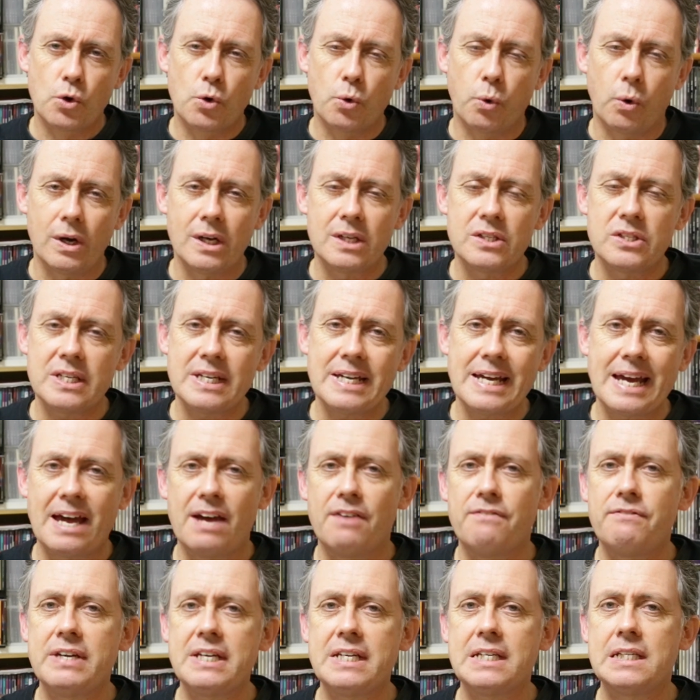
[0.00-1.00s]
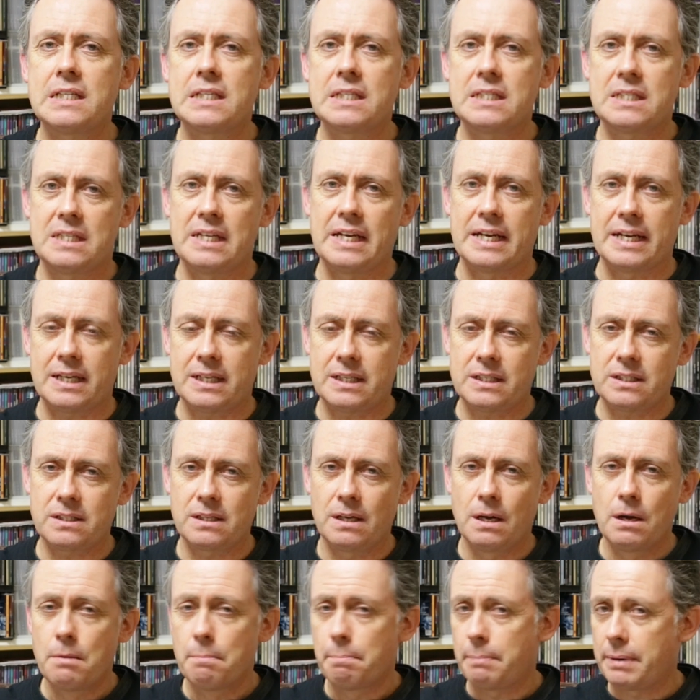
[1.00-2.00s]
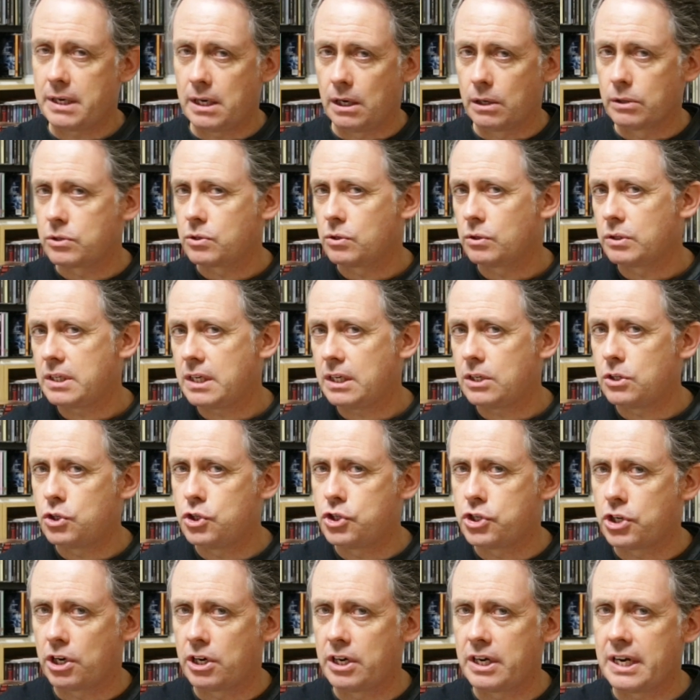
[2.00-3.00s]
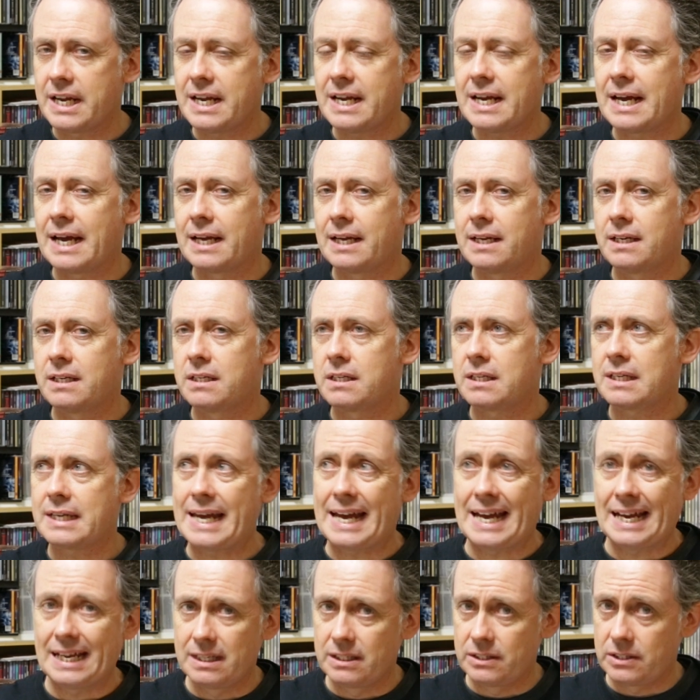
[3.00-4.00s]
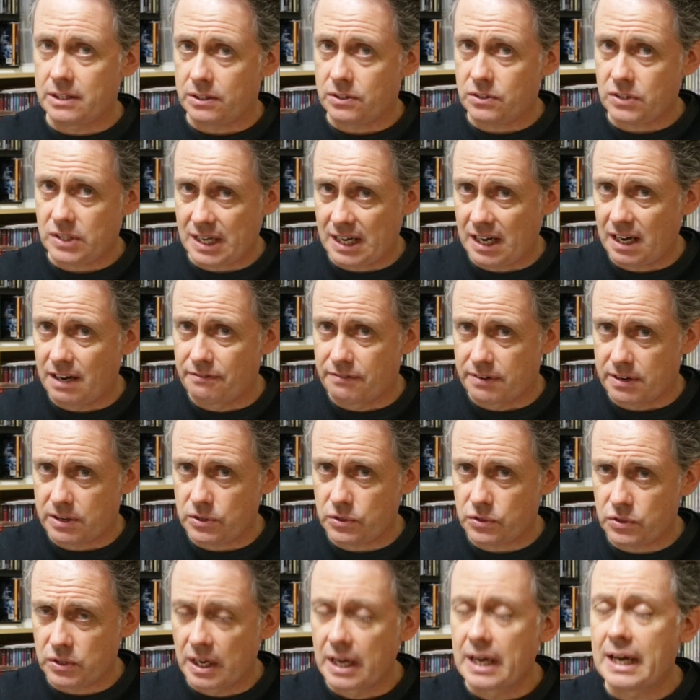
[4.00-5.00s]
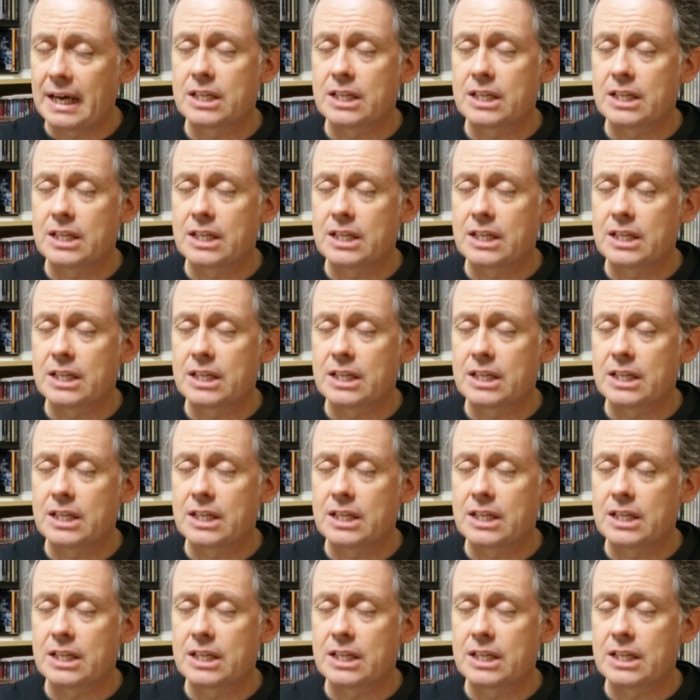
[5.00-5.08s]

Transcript: quasi-heavy Styx, but also did Journey and Kansas covers